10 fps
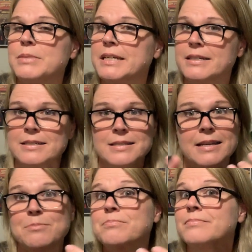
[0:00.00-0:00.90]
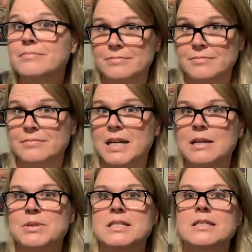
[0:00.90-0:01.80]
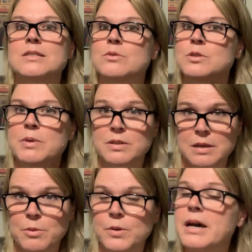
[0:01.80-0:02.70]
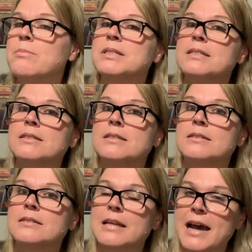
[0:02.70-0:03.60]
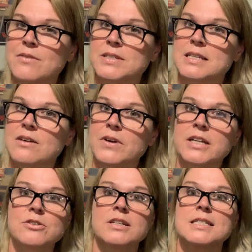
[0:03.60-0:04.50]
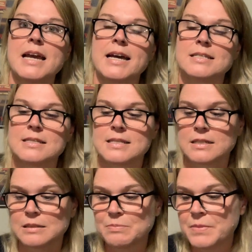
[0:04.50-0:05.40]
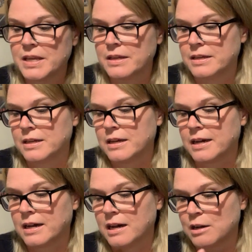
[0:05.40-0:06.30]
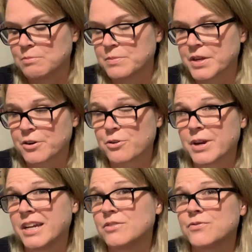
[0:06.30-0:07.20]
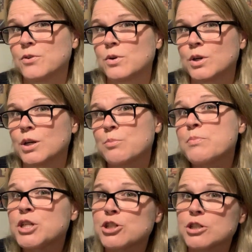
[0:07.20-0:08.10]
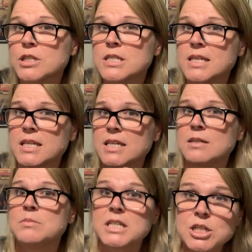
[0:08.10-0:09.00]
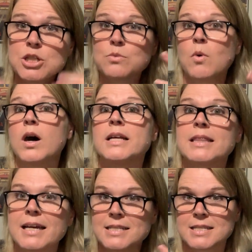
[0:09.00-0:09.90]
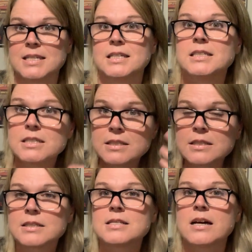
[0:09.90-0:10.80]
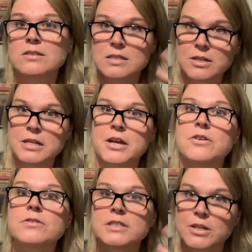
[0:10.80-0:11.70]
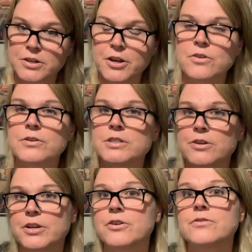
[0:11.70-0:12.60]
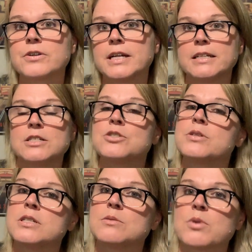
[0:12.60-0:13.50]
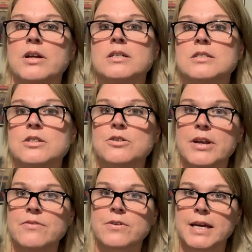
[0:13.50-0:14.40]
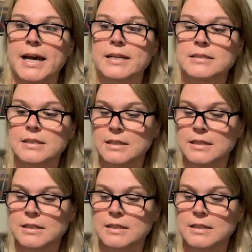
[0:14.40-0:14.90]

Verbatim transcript: because they, hibiscus, rose petal, they both happen to have these alpha hydroxy acids in them. Um, they're great for mature skin because you want that skin, the cells turning over and turning over and turning over and astringent products are great for that.